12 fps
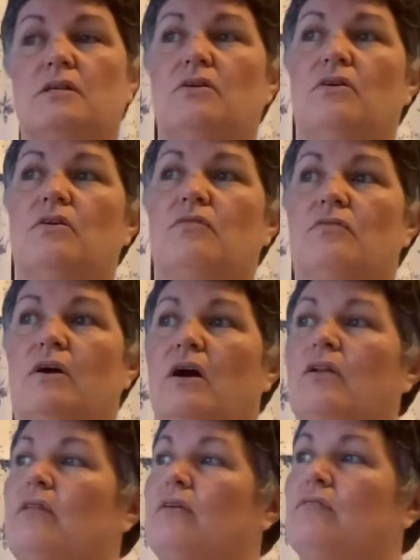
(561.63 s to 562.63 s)
I don't know for
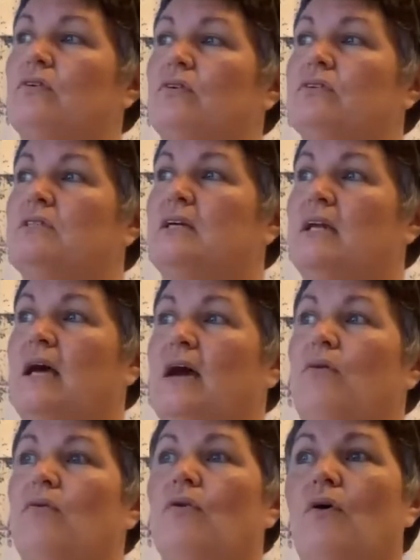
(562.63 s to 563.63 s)
how they've not said how
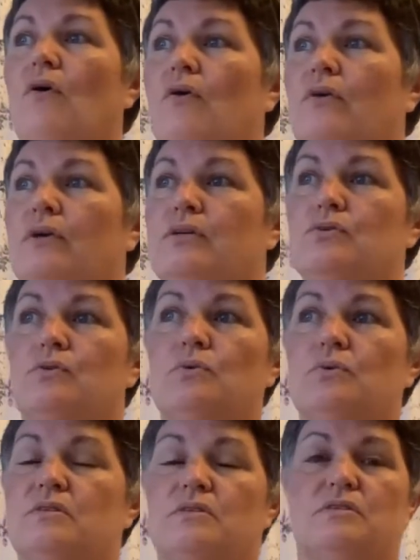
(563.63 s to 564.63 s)
long. It's
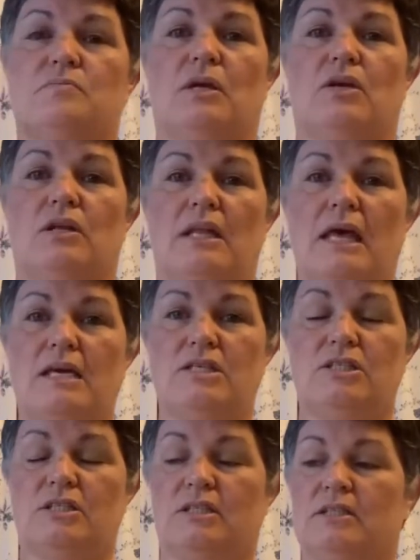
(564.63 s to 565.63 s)
all still
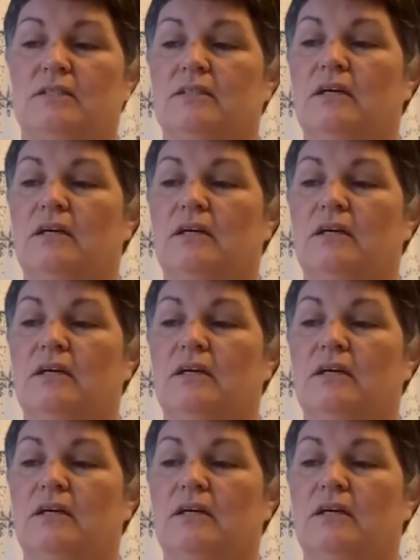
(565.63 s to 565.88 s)
speculation.